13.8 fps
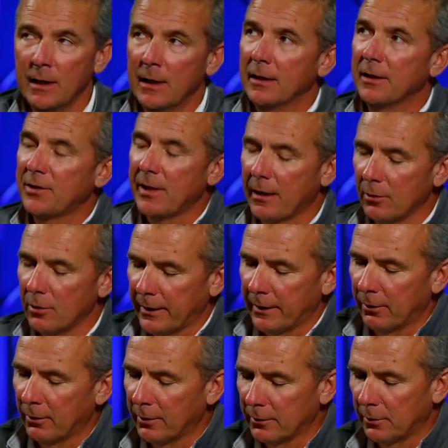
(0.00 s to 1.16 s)
Let's take a look
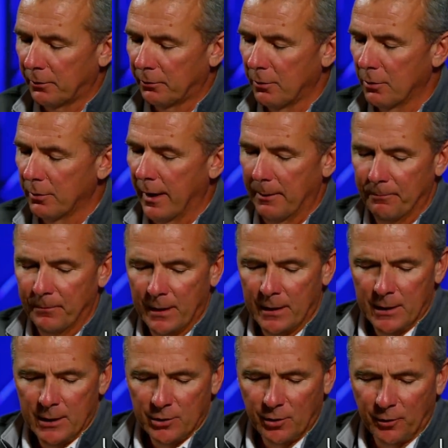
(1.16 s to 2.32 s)
here, look at their throw game.
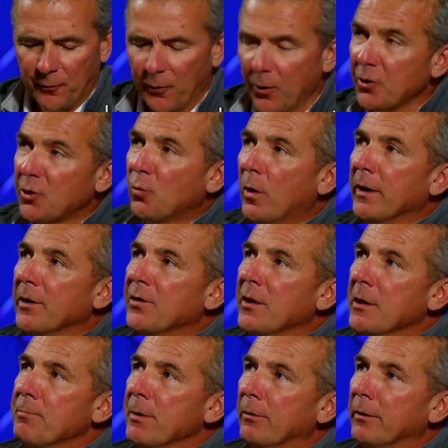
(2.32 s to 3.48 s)
So the first one is
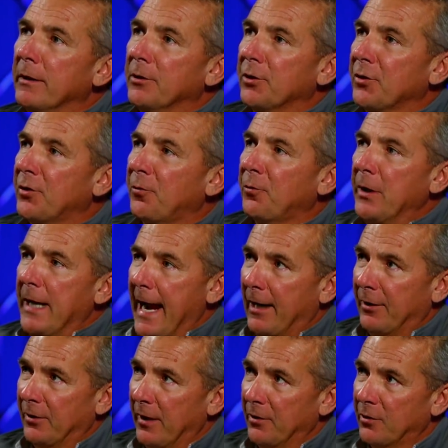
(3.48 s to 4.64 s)
the ability to just free
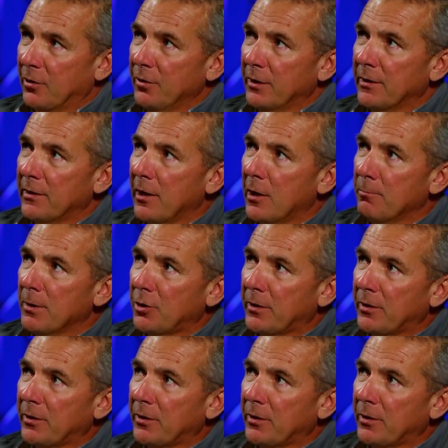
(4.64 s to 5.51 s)
access. So you can tell Michigan